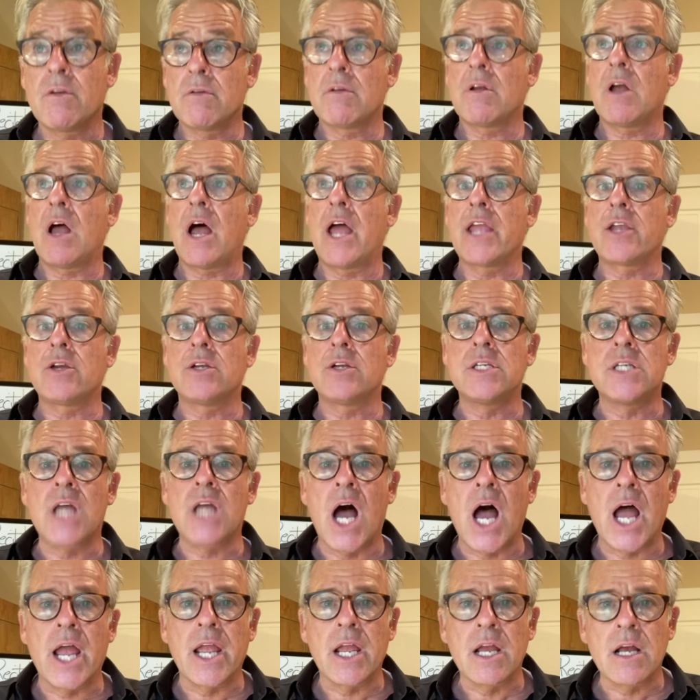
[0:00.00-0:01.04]
I could
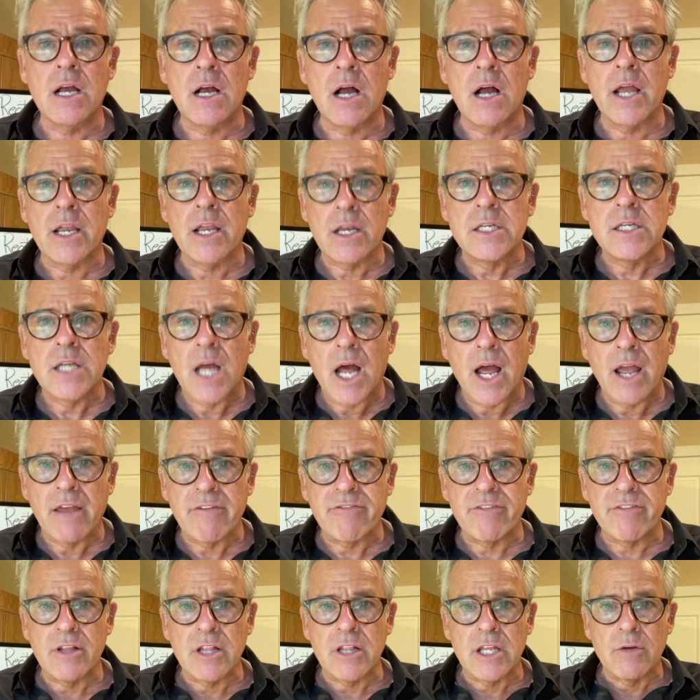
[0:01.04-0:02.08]
die
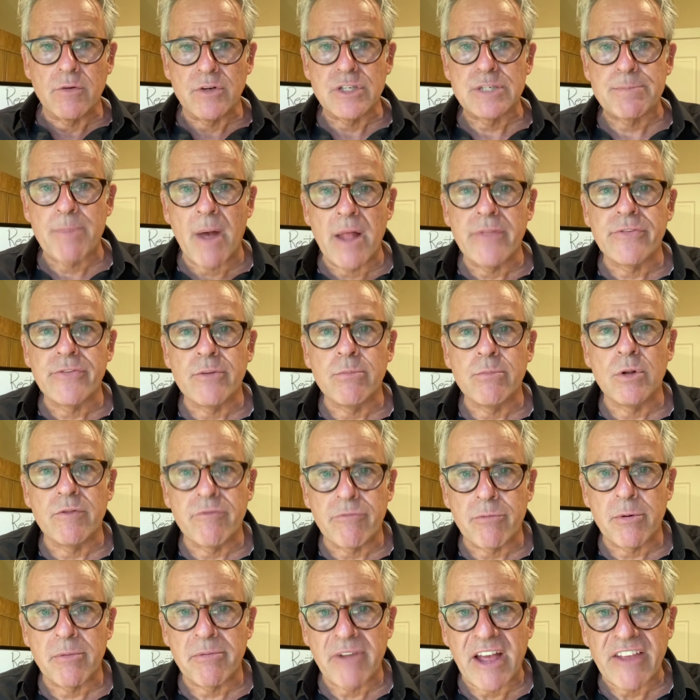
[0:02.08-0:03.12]
feeling responsible
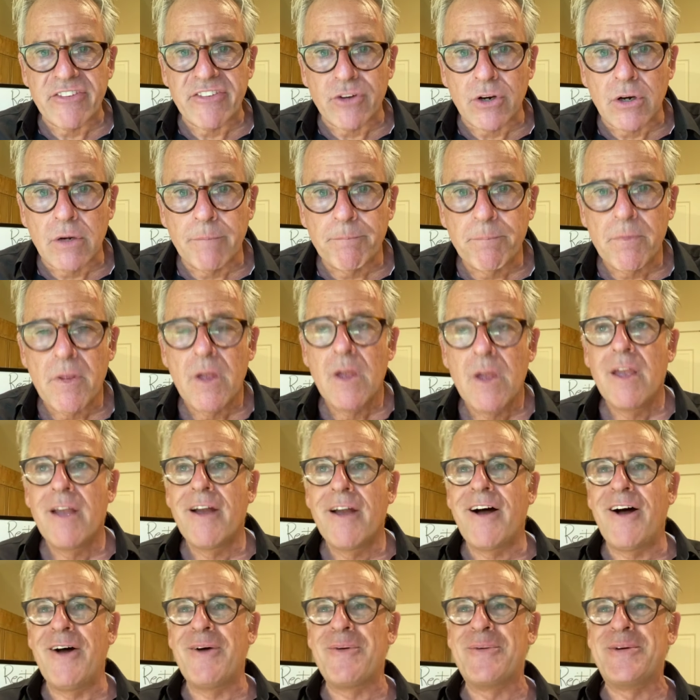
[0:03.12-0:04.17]
professor,
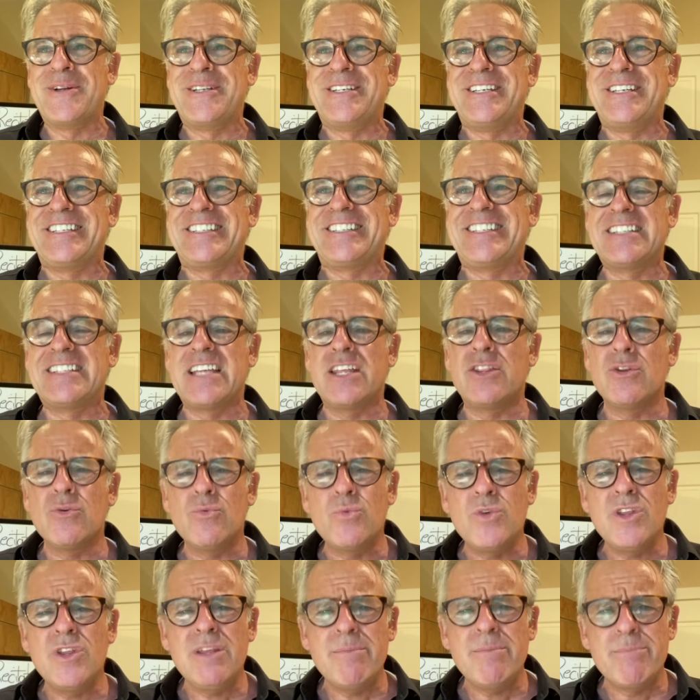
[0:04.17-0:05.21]
which is to say they're
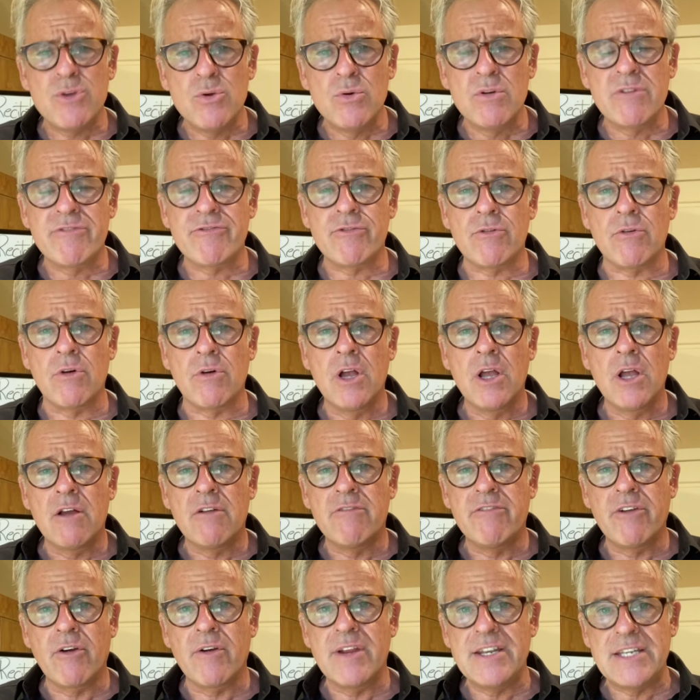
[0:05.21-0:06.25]
really beautiful,
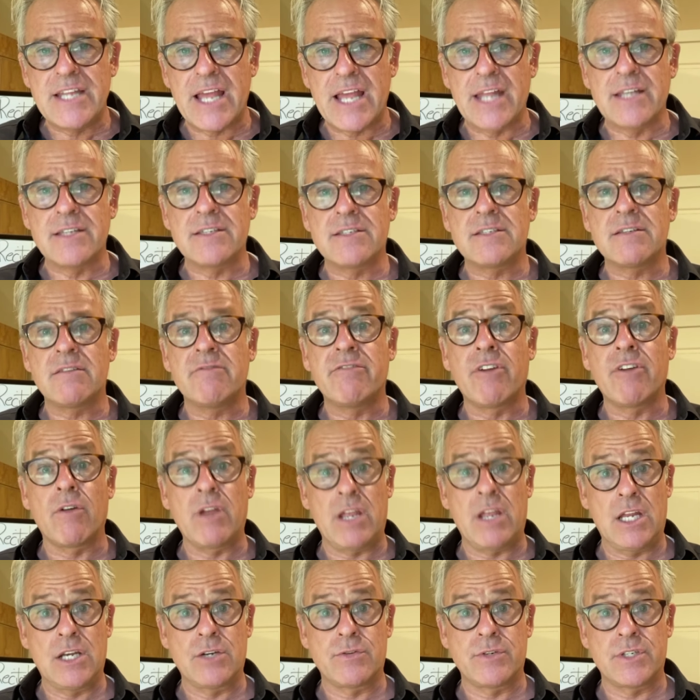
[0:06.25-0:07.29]
very dense, very
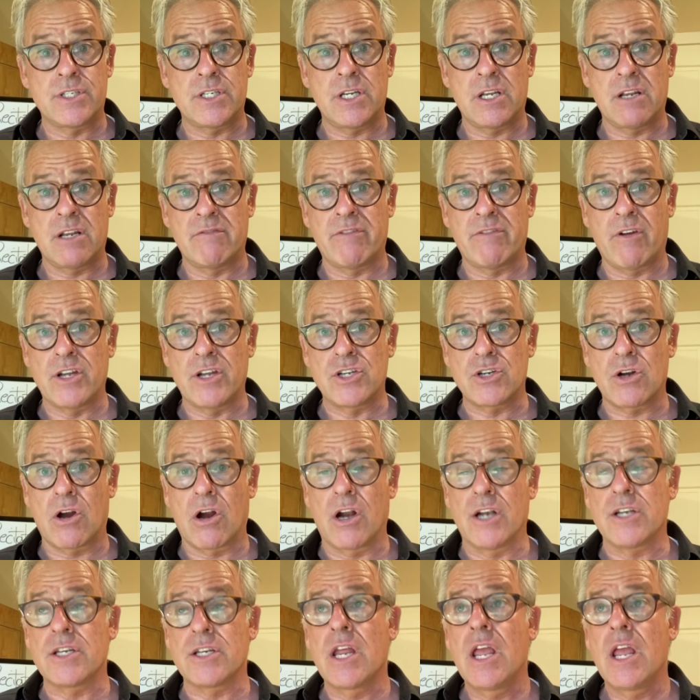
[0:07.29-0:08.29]
interesting, and very charged.